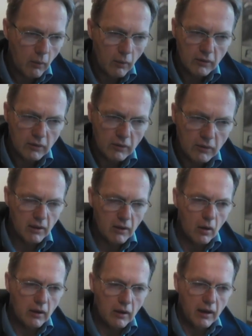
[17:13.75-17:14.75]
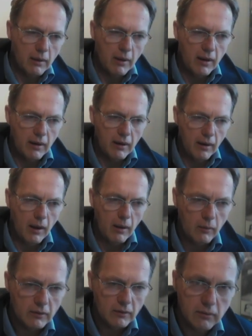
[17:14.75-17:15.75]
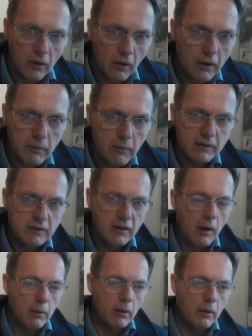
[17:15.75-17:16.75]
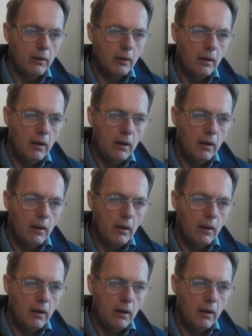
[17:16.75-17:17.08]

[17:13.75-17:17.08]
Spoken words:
I wasn't going to be cocky about it. I was not going to be stubborn.